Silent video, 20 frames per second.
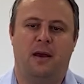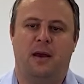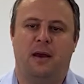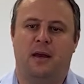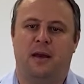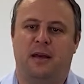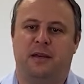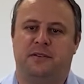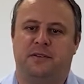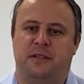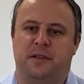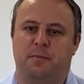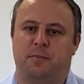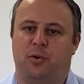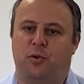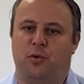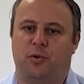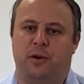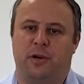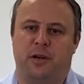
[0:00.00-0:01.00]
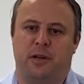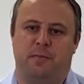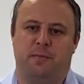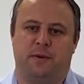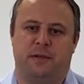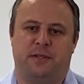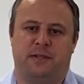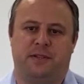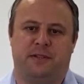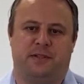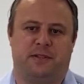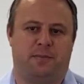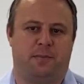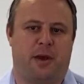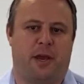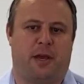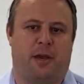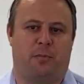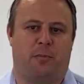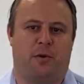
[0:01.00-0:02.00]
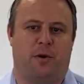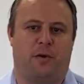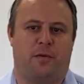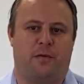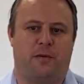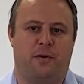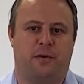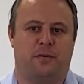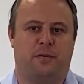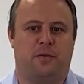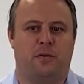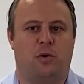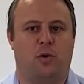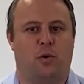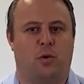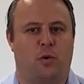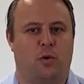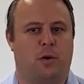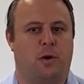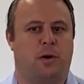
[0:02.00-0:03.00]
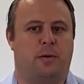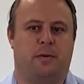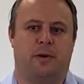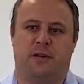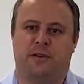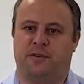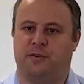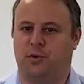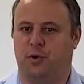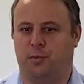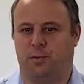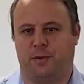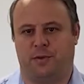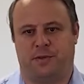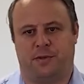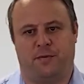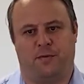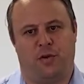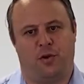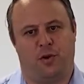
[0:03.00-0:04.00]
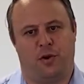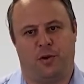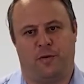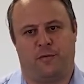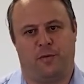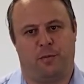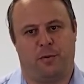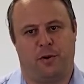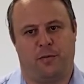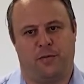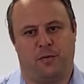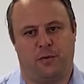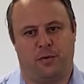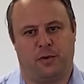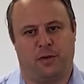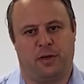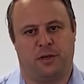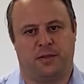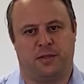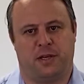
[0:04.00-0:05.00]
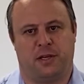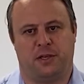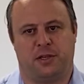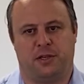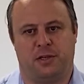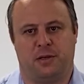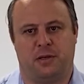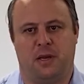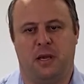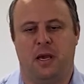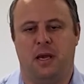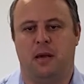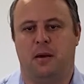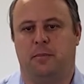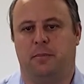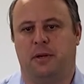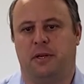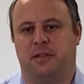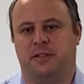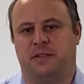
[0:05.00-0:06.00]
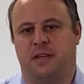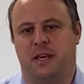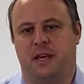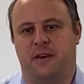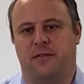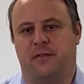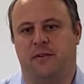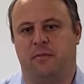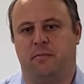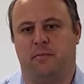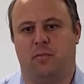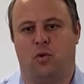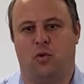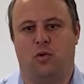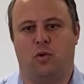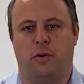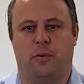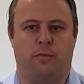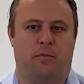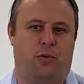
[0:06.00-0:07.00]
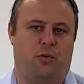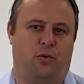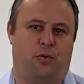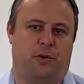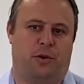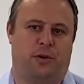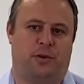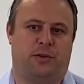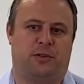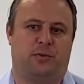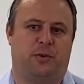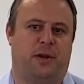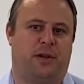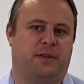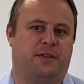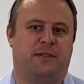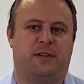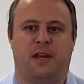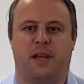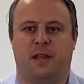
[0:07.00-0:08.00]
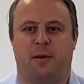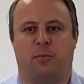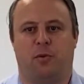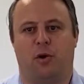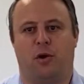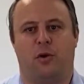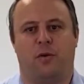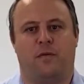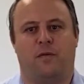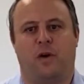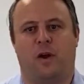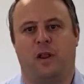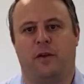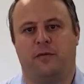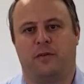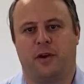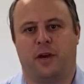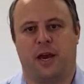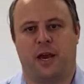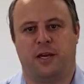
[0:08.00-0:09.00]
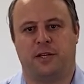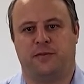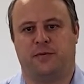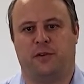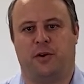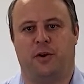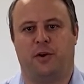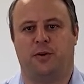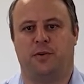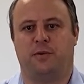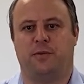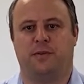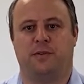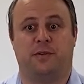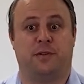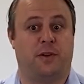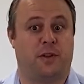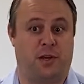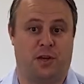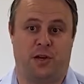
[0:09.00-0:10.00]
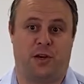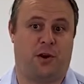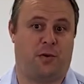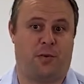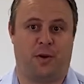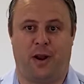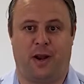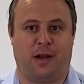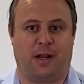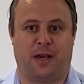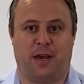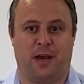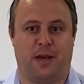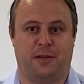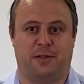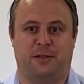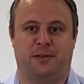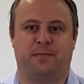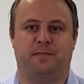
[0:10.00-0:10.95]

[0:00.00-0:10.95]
It's important in business to make a profit or a surplus if you're a not-for-profit organisation, but it is even more important to understand the profile of your cash flow so that you don't run out of cash.